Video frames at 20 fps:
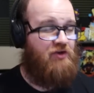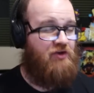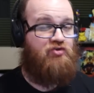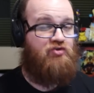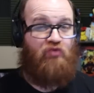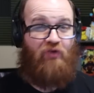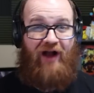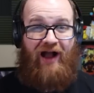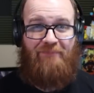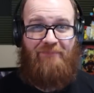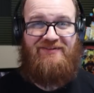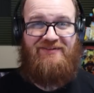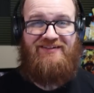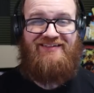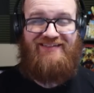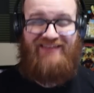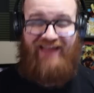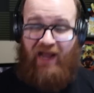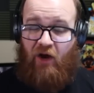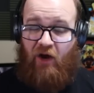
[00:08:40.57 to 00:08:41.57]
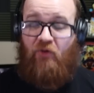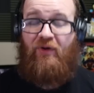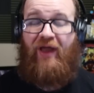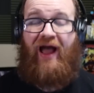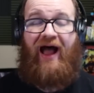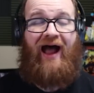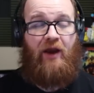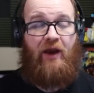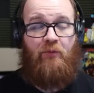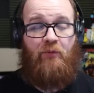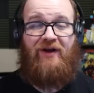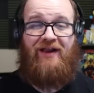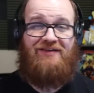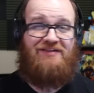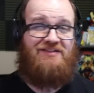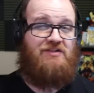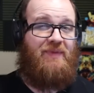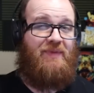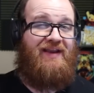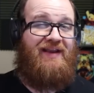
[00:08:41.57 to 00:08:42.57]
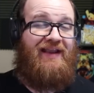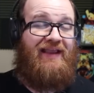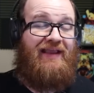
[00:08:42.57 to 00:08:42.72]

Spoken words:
dropped down, I would estimate,